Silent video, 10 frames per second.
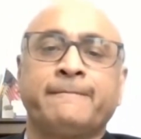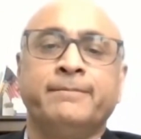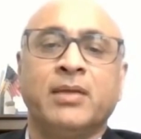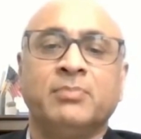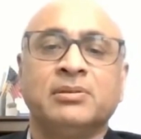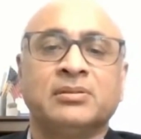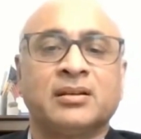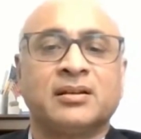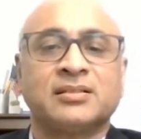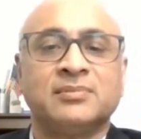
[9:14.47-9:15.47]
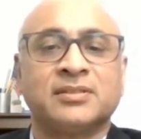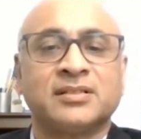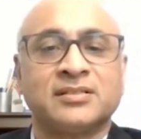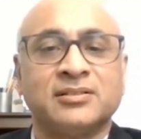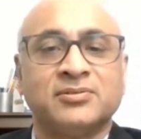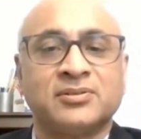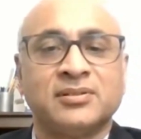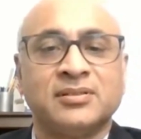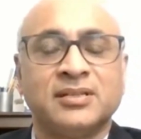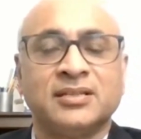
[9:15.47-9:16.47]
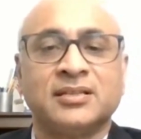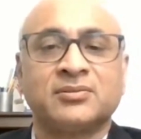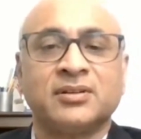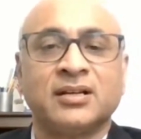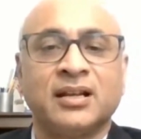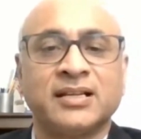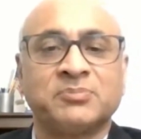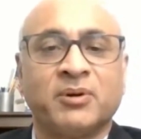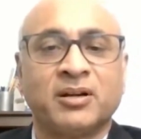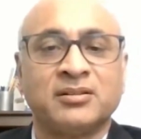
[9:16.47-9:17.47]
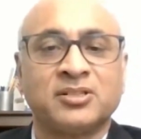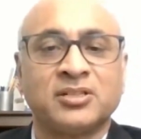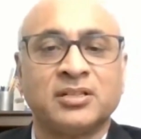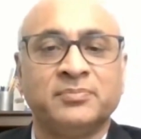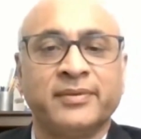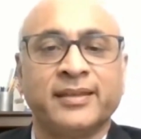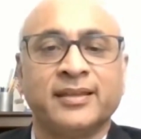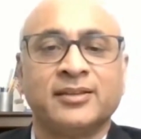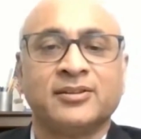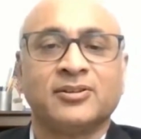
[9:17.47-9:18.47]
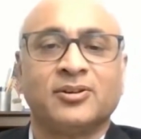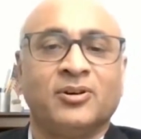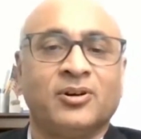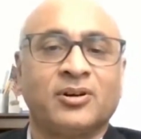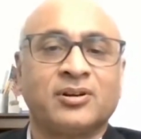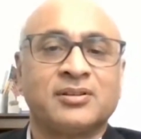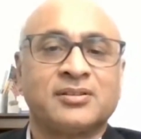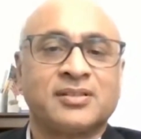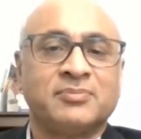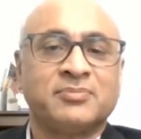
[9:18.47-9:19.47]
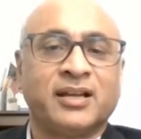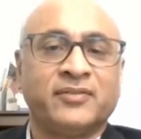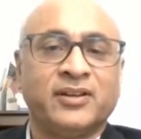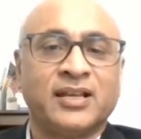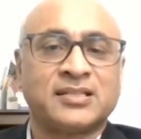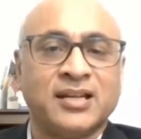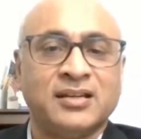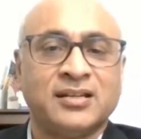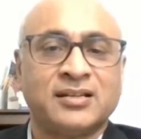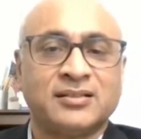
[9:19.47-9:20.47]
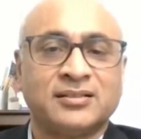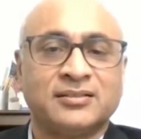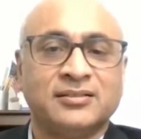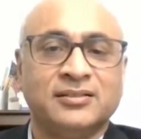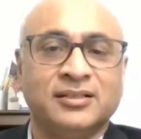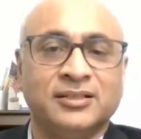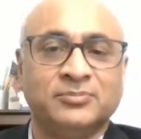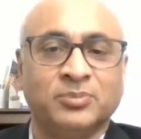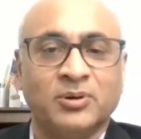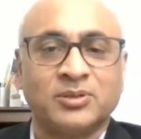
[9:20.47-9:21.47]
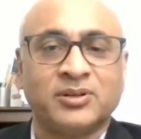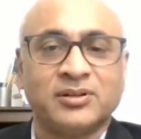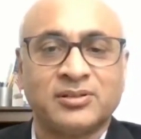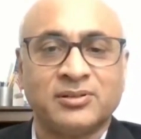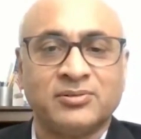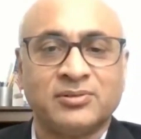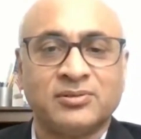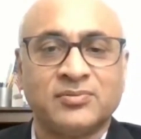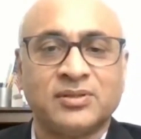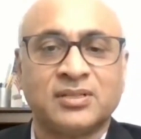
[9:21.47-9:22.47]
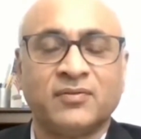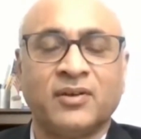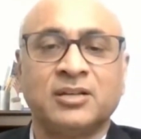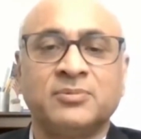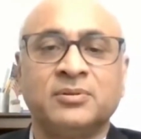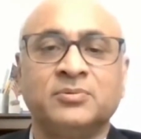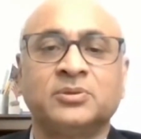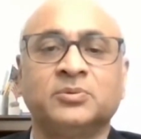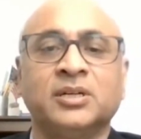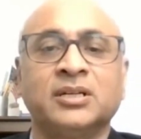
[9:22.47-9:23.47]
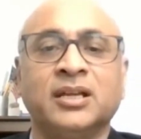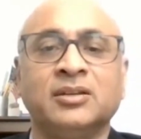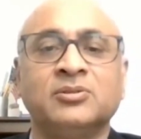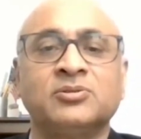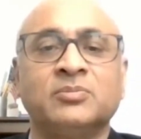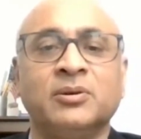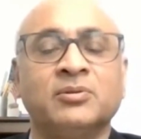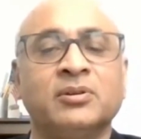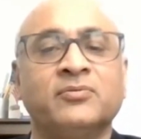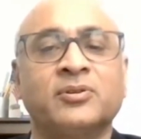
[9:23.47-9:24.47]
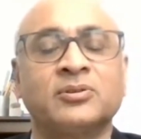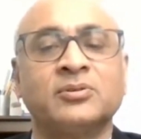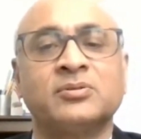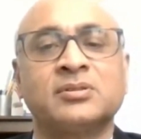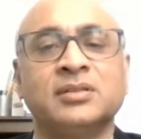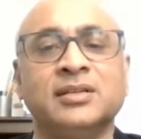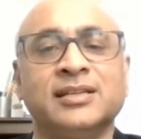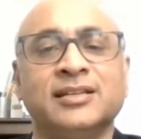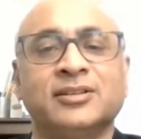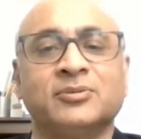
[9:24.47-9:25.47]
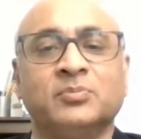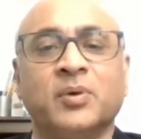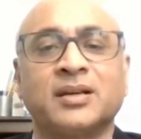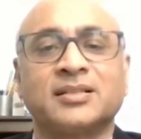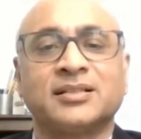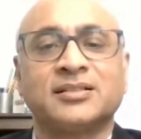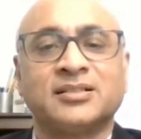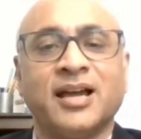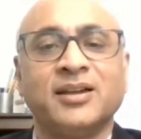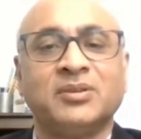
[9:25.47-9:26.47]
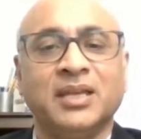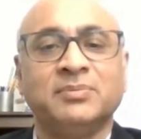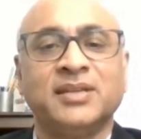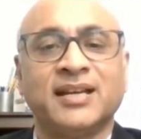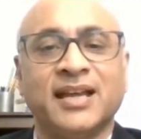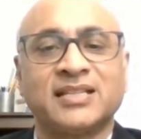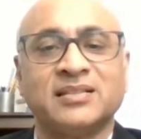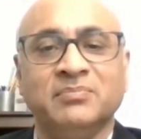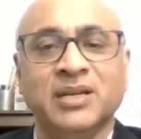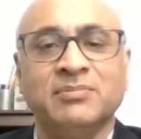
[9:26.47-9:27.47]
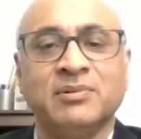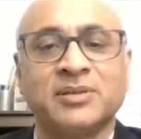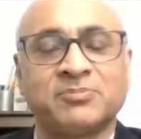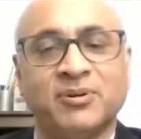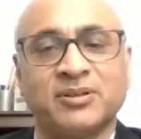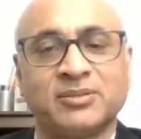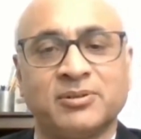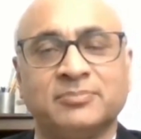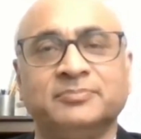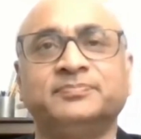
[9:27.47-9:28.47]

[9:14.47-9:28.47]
Maybe there are some other solutions, either through an alliance partnership or some kind of an extended bolt-on solutions, which is available with Workday. You should be looking for those, but try to keep that as a minimum as possible.